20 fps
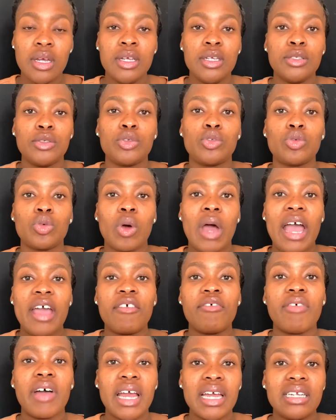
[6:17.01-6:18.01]
so i
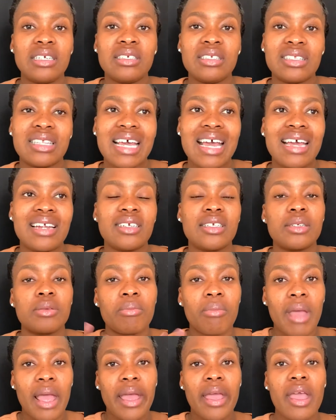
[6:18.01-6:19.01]
find that
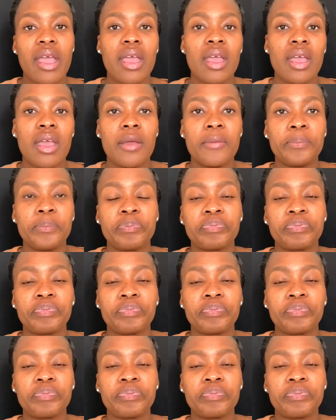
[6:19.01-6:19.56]
my hair